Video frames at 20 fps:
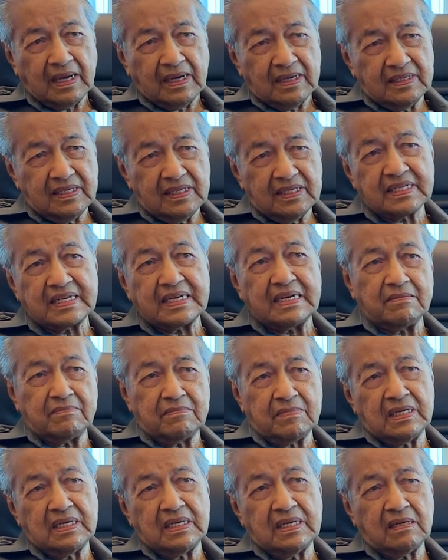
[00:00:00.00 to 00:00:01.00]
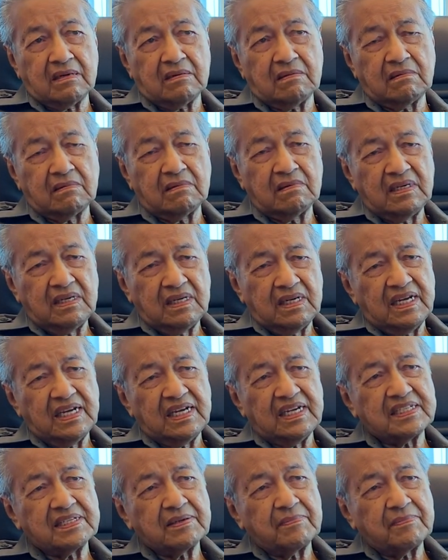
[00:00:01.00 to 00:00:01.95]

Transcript: This government now has